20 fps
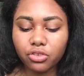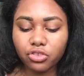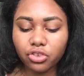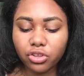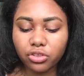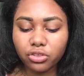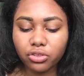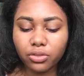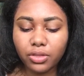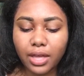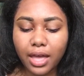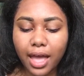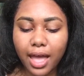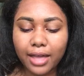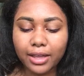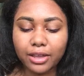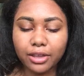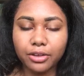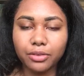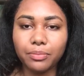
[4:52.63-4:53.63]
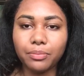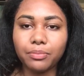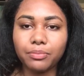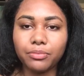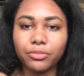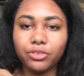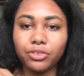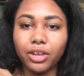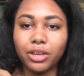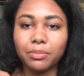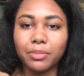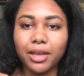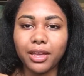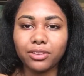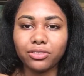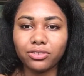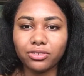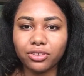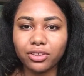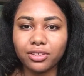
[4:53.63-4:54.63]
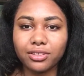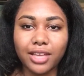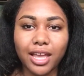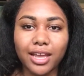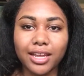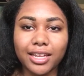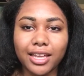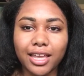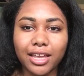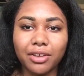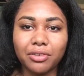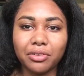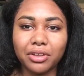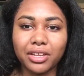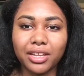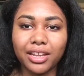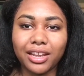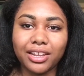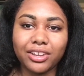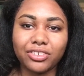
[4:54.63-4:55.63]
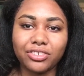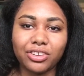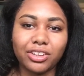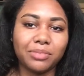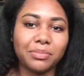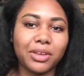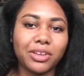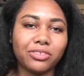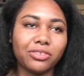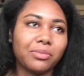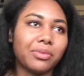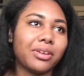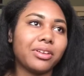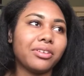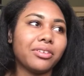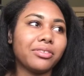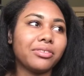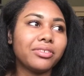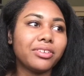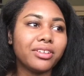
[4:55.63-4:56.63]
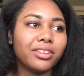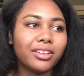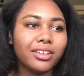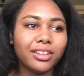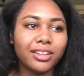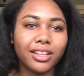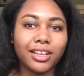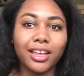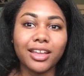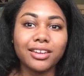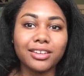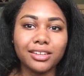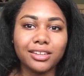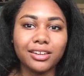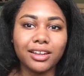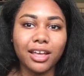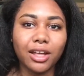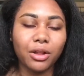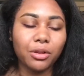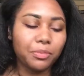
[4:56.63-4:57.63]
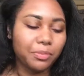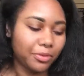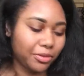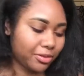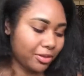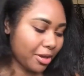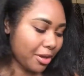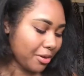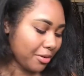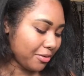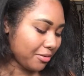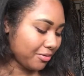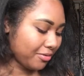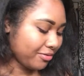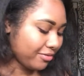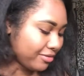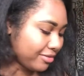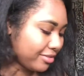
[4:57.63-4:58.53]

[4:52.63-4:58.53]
just so that I could shade match, because I can't really like shade match on my own. Like, I need help. So